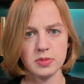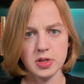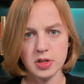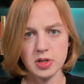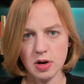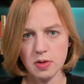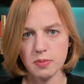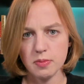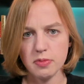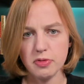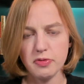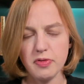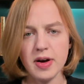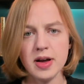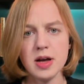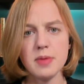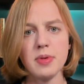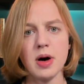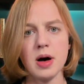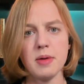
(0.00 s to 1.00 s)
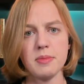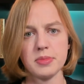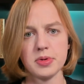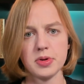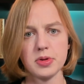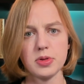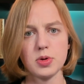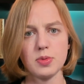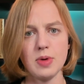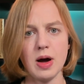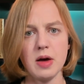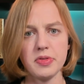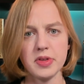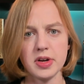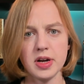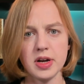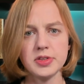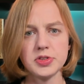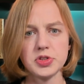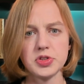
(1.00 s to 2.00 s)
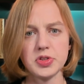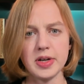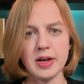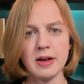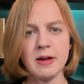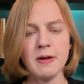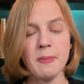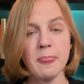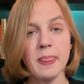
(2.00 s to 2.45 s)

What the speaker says: firebombed throughout the country,